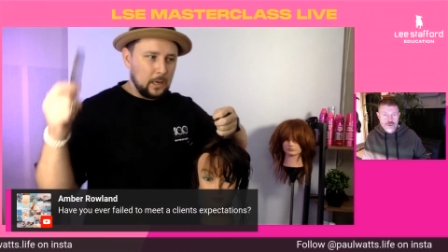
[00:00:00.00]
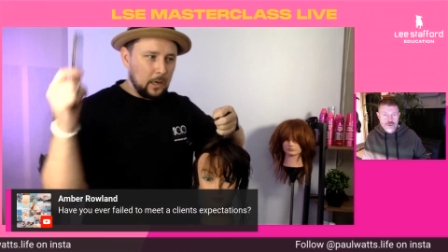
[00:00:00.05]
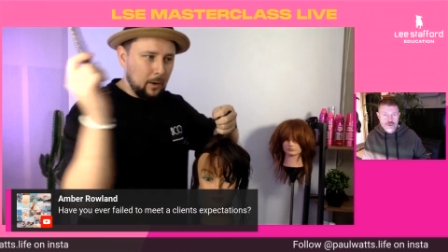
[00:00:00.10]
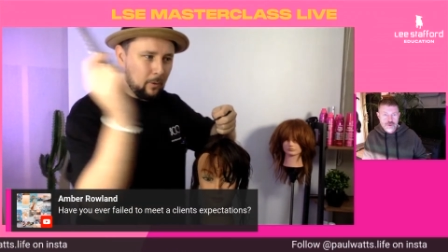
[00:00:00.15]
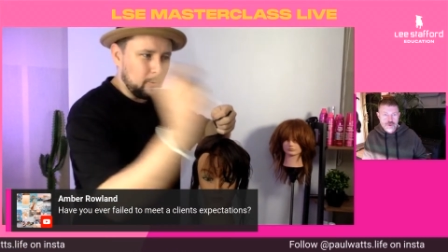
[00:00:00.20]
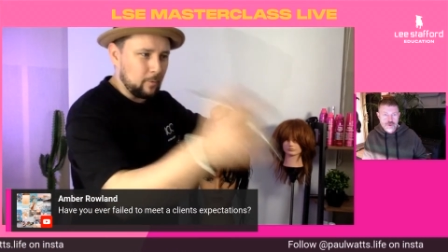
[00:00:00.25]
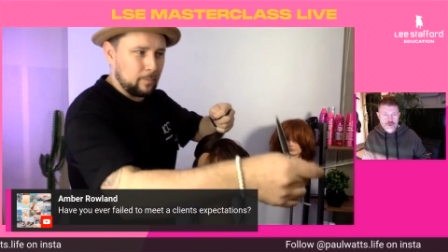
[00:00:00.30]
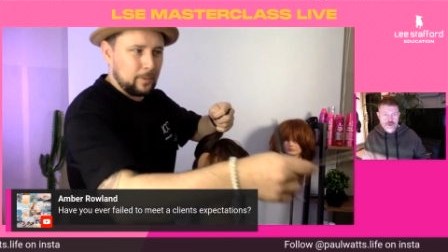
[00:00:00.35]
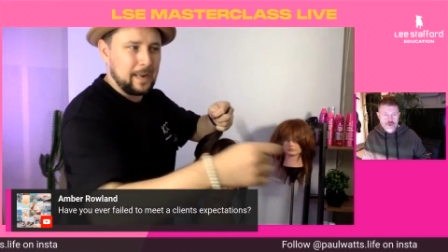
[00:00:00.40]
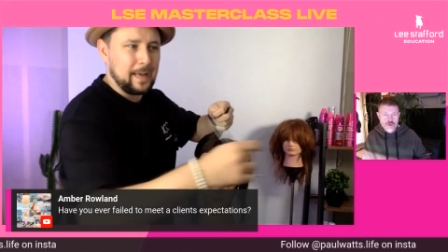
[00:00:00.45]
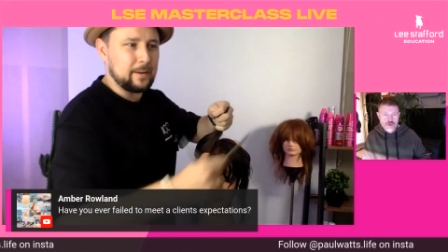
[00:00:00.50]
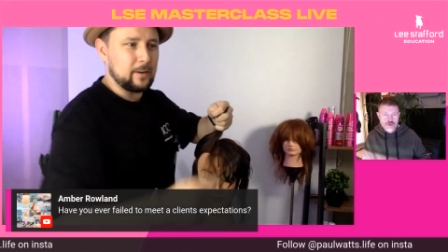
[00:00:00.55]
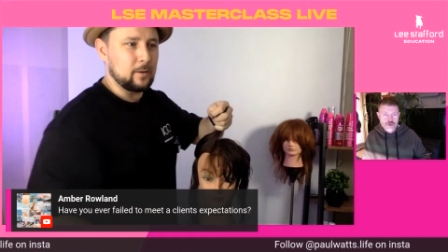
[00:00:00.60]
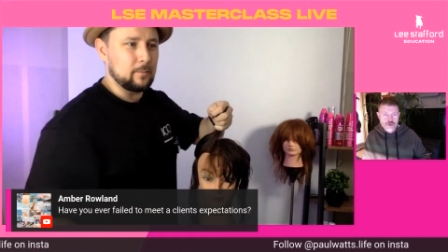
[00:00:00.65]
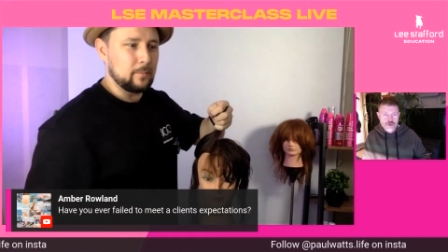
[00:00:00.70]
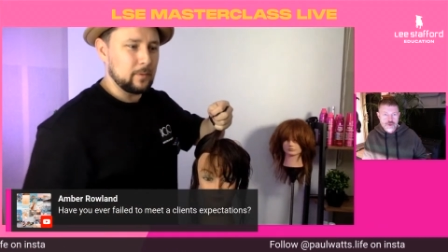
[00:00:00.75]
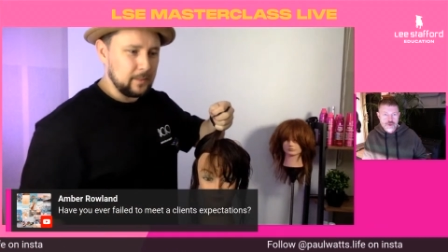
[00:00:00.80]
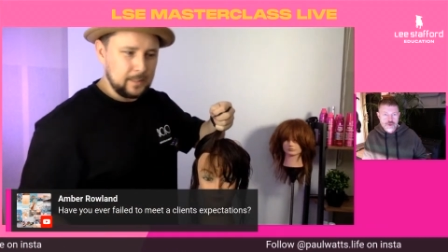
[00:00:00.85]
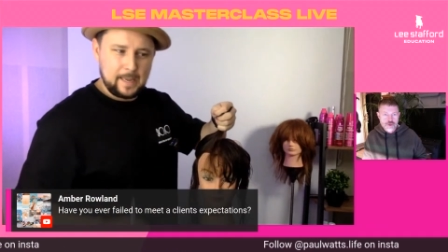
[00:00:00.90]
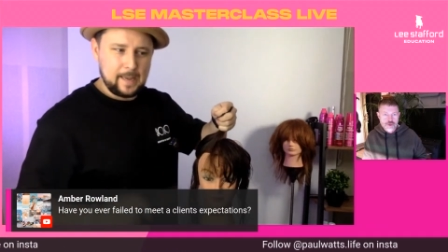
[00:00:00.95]
I want
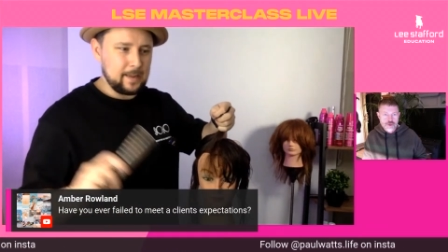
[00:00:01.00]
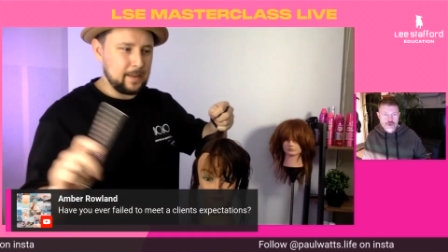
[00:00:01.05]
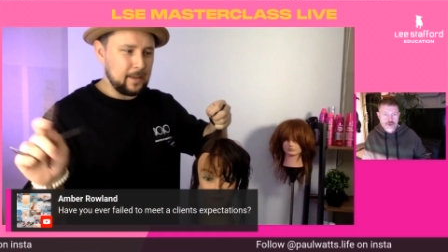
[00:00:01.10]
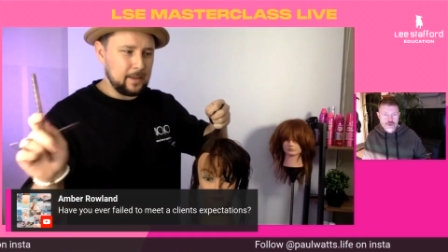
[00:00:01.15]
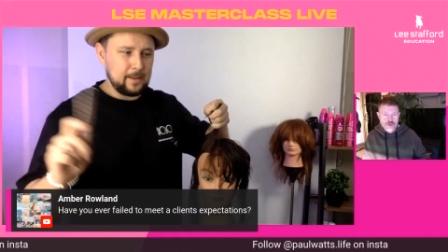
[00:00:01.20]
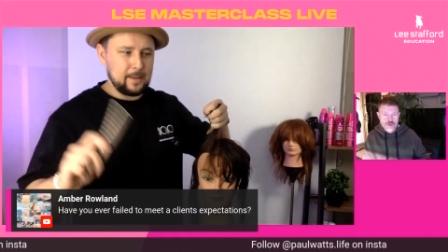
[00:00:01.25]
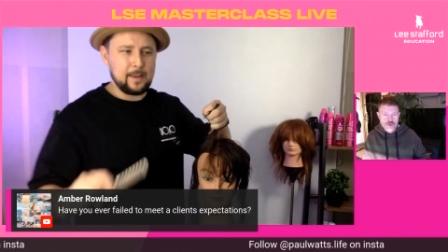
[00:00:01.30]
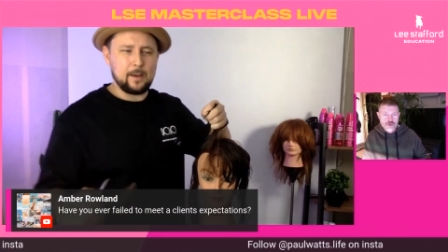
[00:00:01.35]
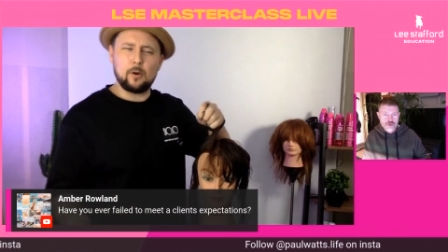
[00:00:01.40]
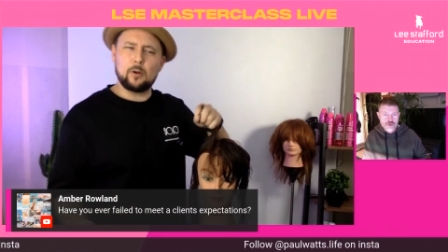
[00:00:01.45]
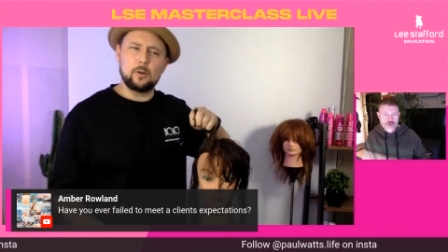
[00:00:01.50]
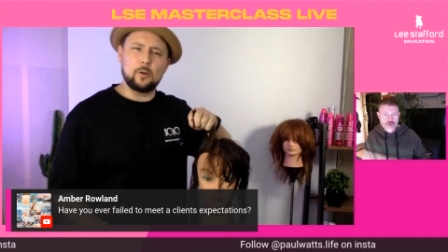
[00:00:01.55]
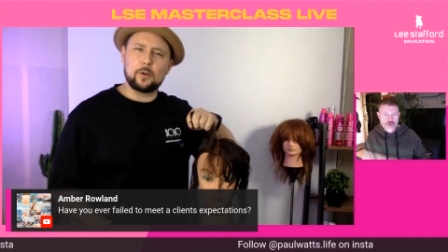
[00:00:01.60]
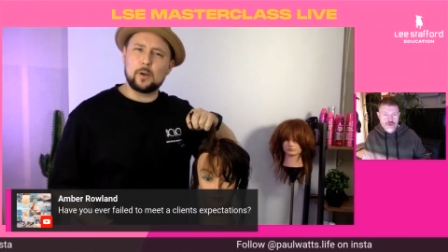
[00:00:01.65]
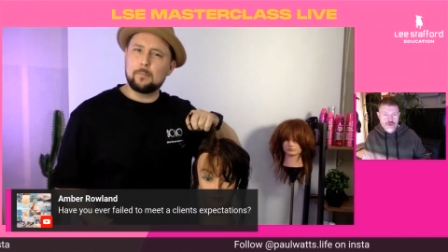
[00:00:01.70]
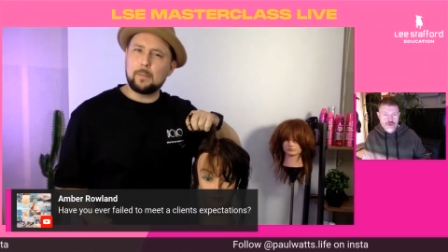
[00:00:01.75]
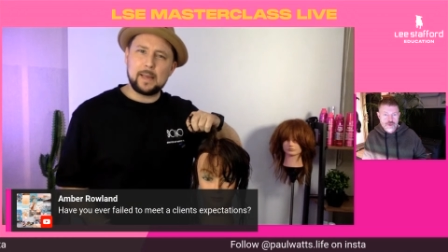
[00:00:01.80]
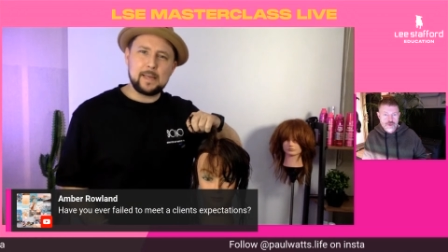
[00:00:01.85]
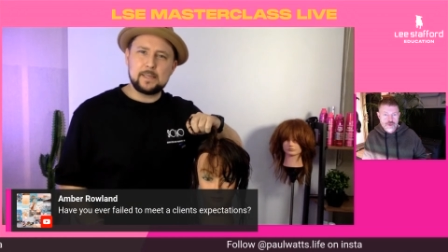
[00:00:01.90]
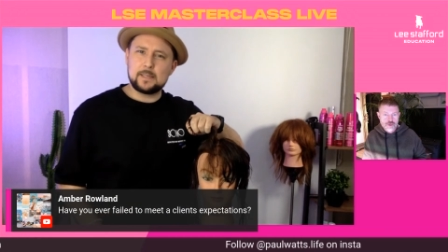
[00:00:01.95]
platinum. Yeah. I look
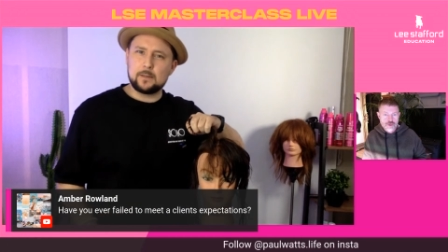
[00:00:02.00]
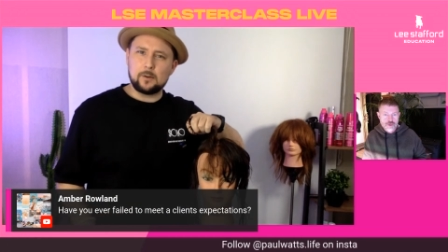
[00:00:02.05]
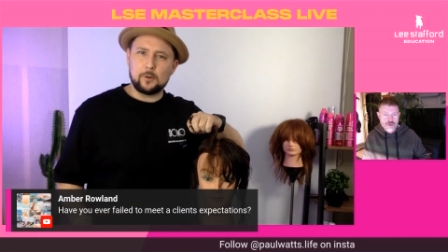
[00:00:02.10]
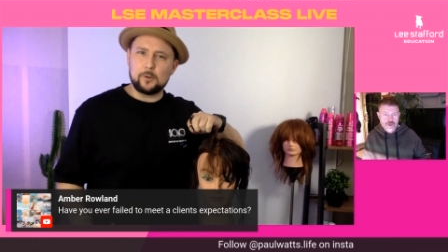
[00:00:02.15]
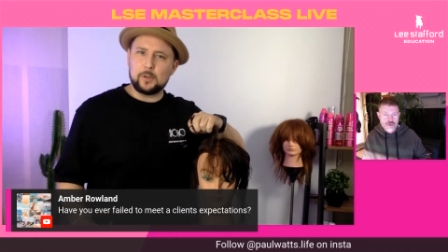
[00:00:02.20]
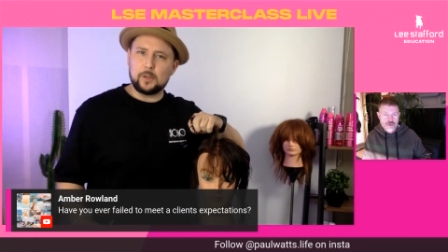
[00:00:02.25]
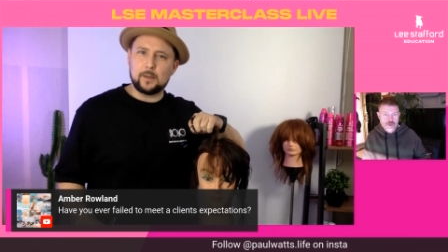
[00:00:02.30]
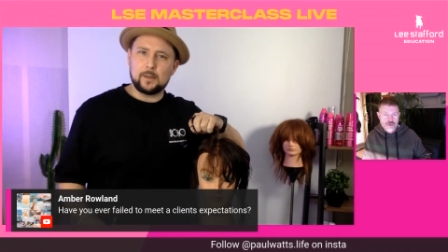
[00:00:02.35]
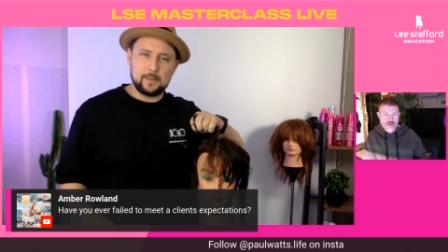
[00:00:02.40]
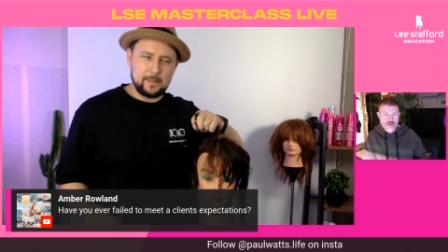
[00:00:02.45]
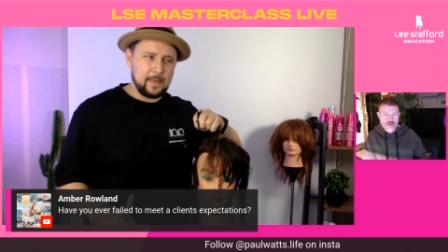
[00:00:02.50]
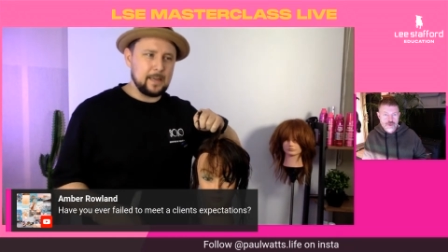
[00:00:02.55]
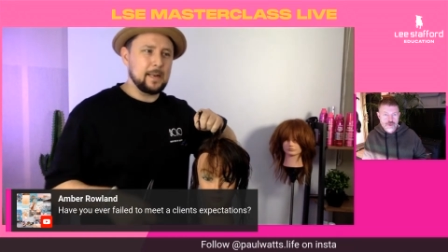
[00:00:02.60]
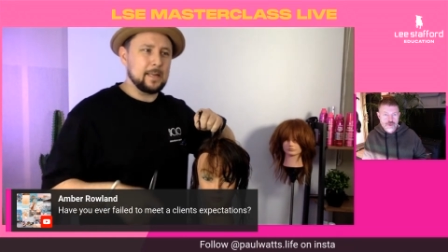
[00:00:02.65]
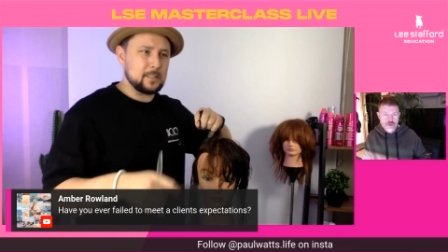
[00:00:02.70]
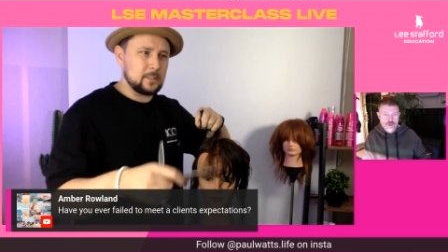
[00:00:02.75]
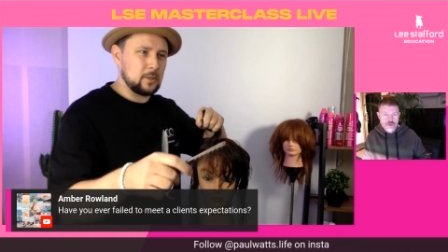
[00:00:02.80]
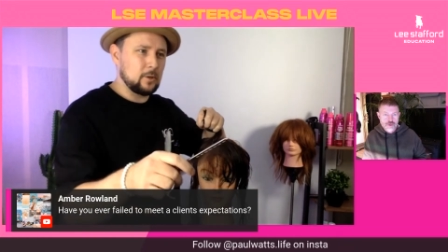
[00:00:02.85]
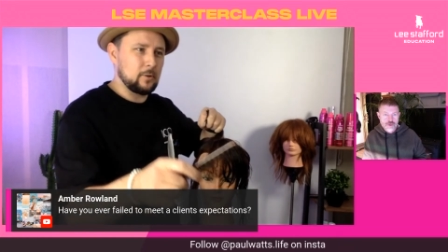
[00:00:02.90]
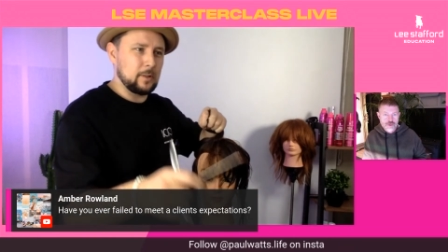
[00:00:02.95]
amazing on you. Yeah,
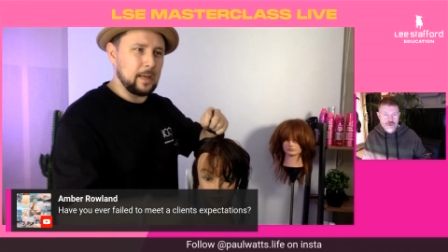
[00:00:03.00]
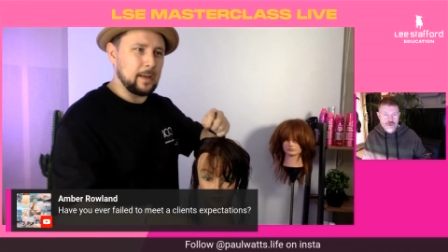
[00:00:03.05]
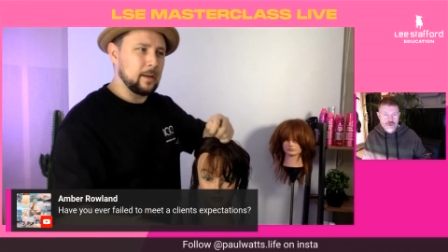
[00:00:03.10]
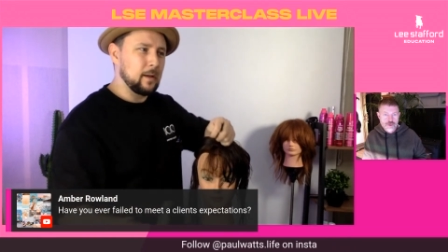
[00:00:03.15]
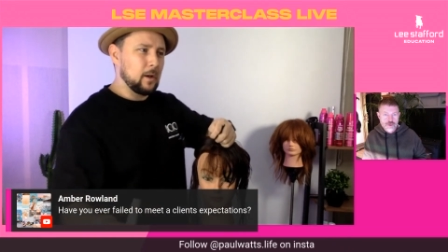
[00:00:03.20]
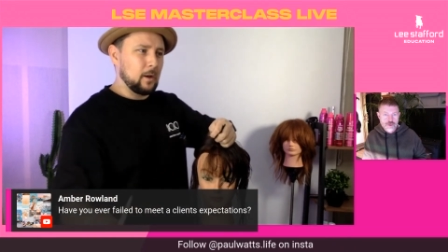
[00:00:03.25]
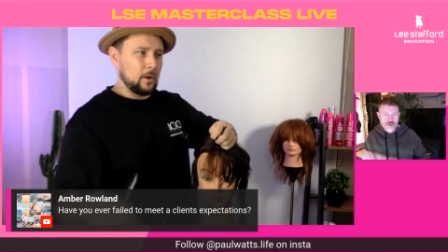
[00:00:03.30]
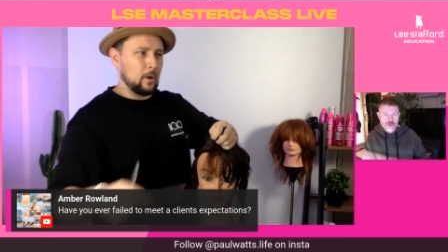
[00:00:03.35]
let's do that.